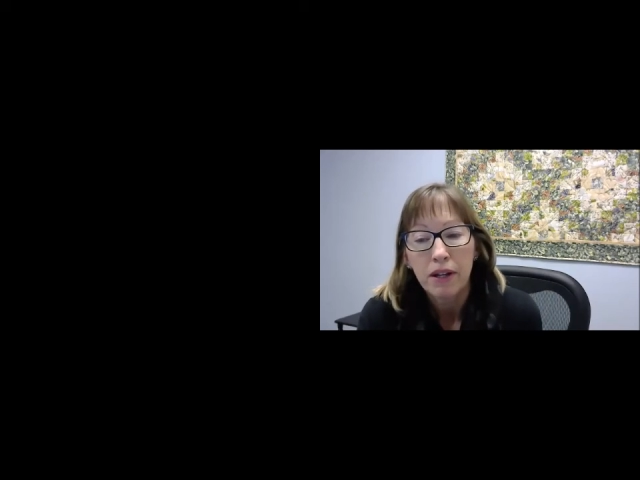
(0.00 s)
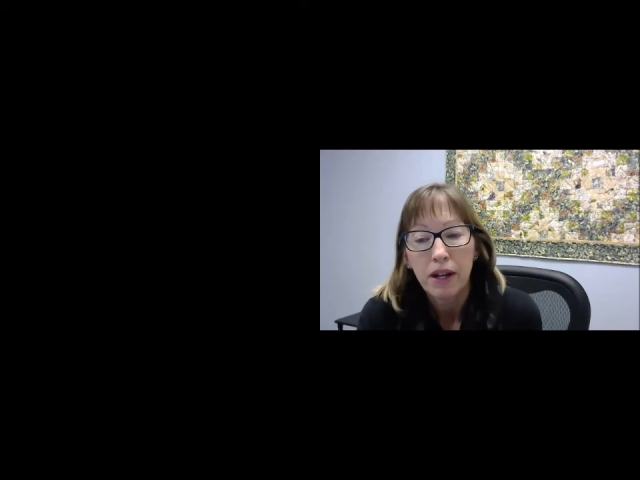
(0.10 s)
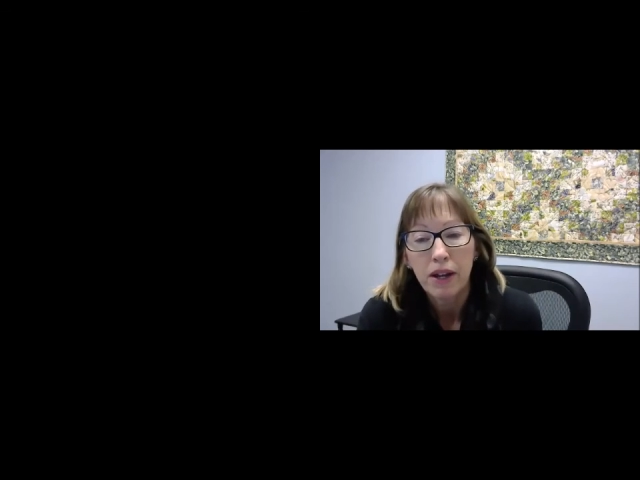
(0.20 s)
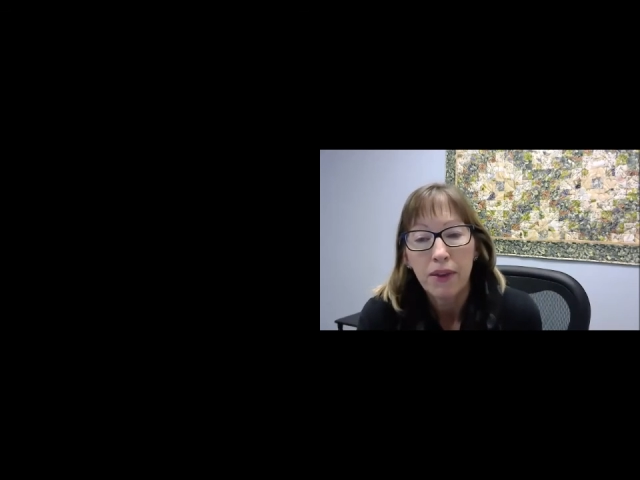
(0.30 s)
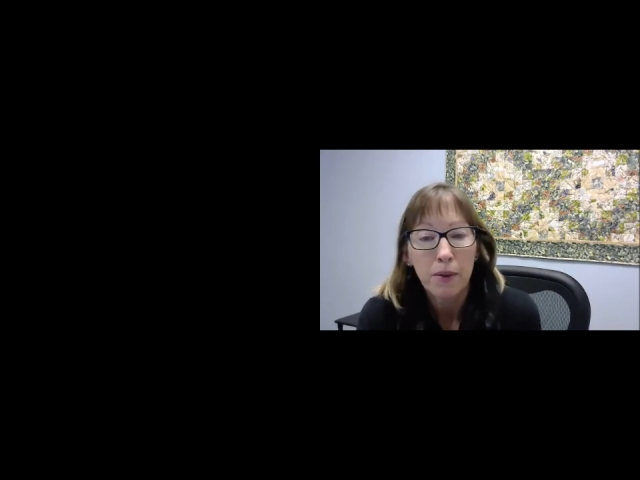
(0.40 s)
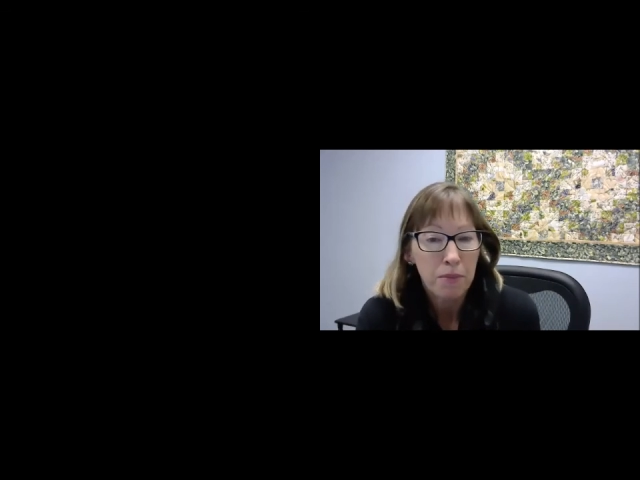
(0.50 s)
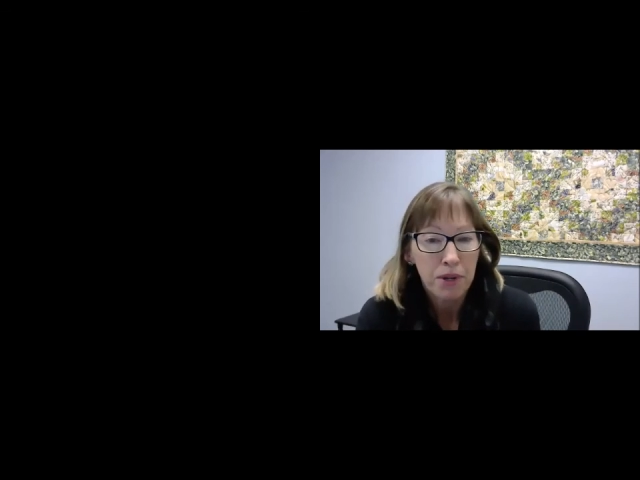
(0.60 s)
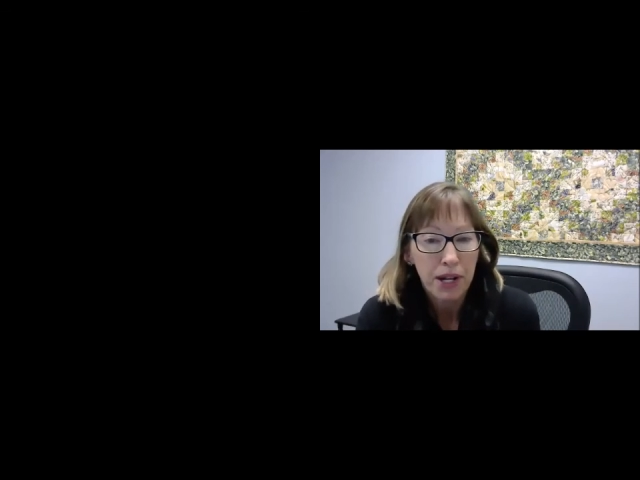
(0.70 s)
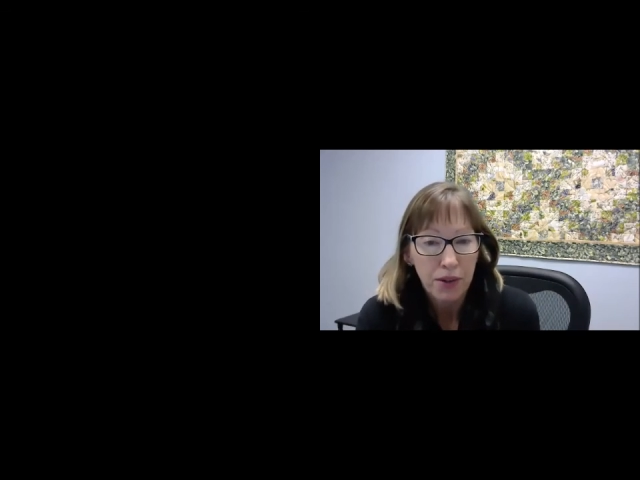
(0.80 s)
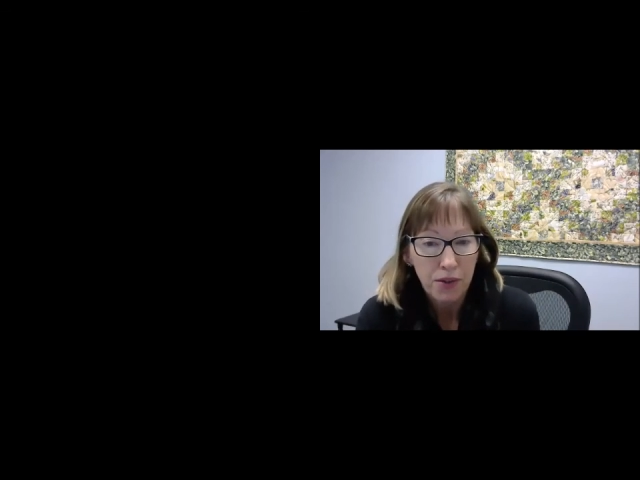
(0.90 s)
And that
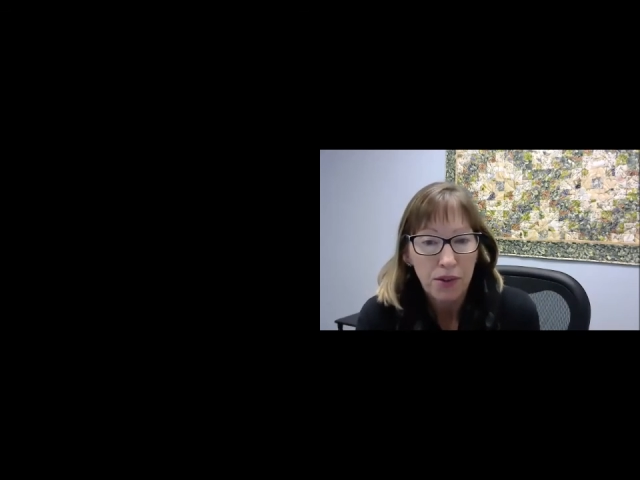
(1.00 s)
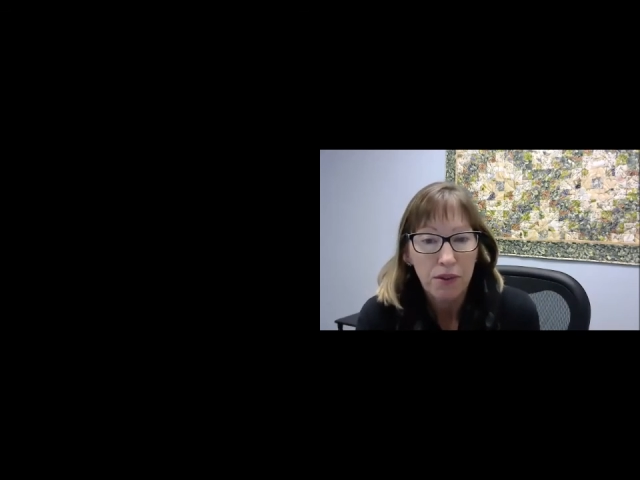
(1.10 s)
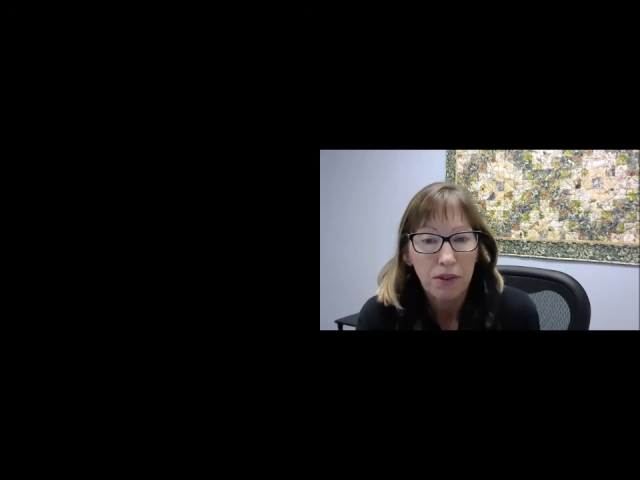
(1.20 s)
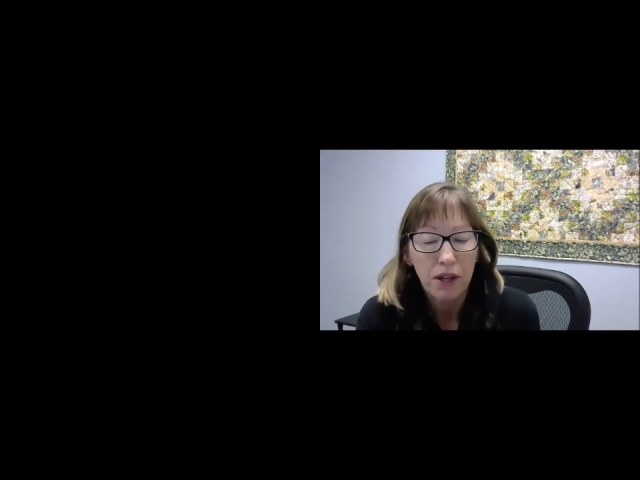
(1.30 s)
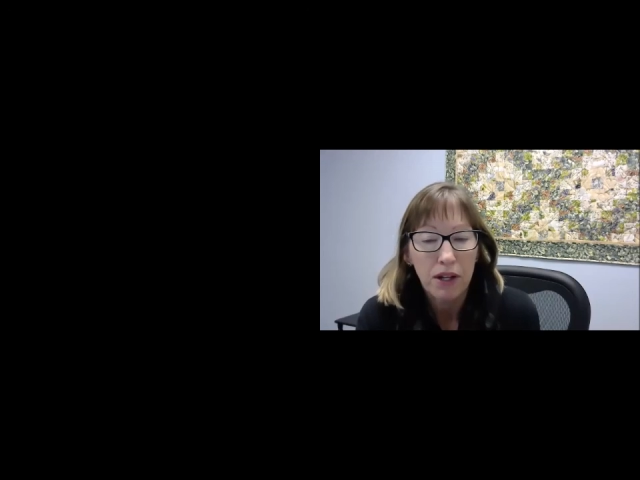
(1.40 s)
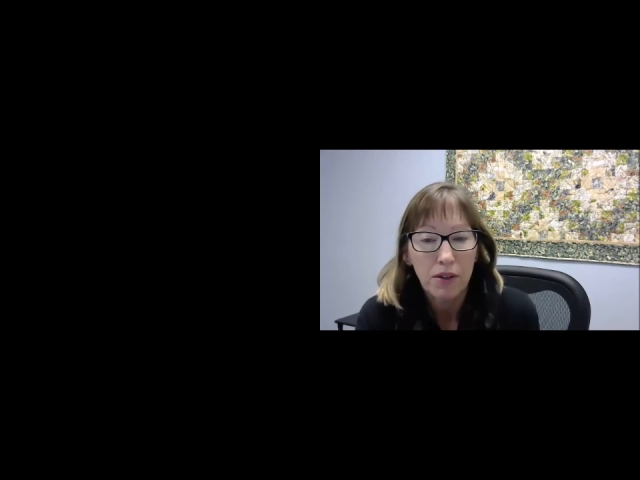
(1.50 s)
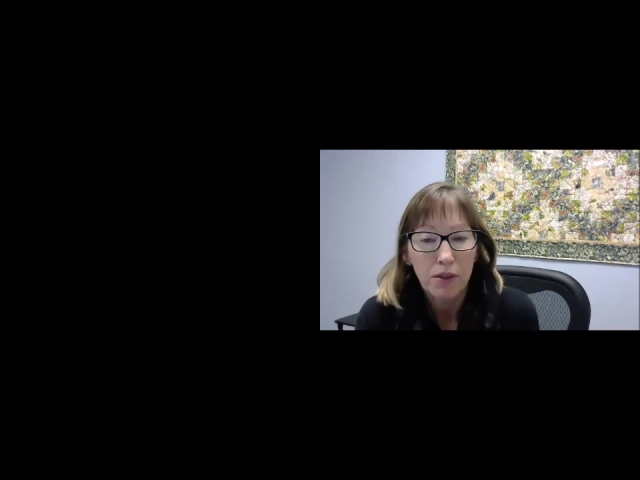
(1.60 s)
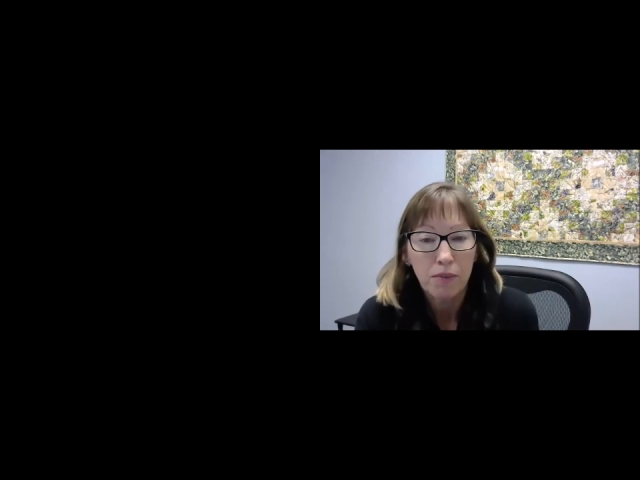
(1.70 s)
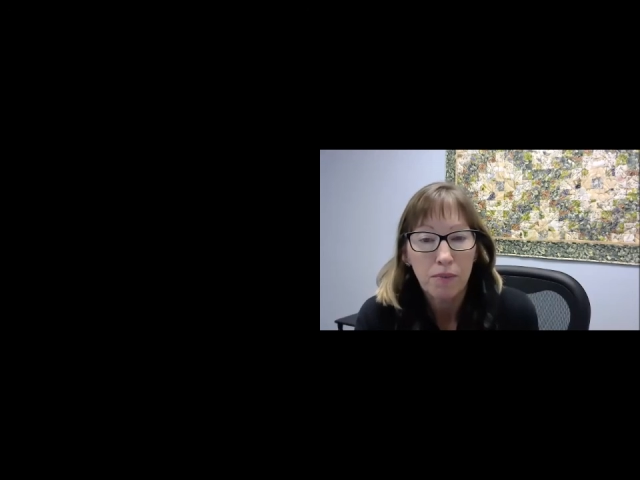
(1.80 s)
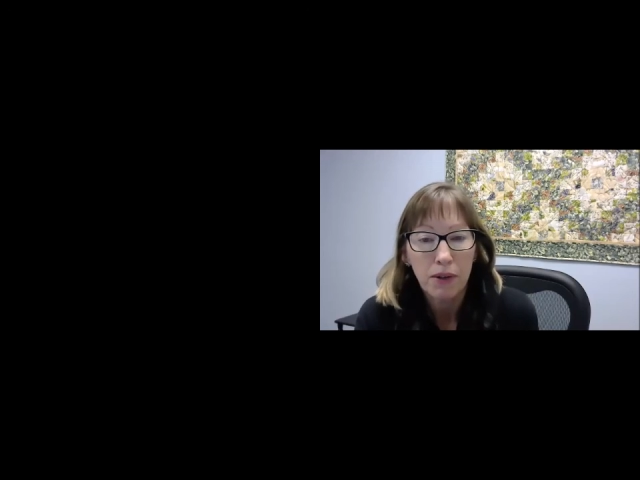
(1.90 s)
protects you, that
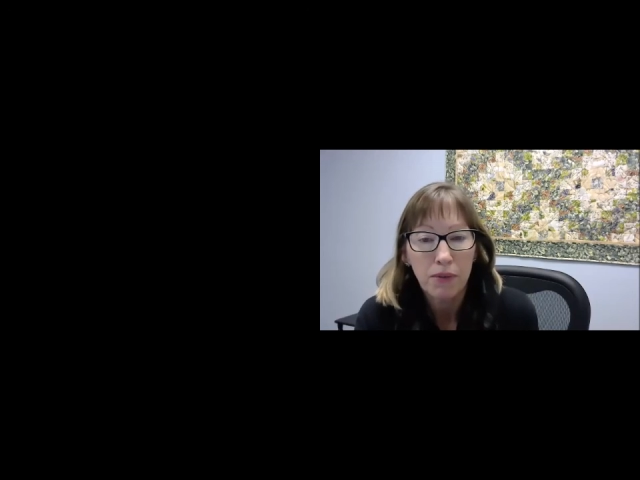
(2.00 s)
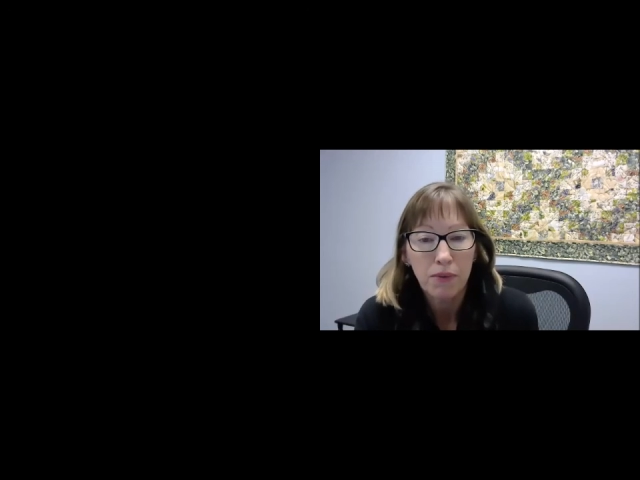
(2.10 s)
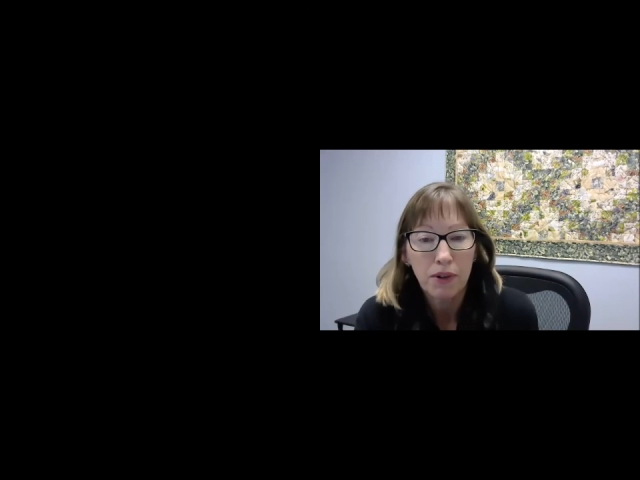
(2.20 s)
it's meant,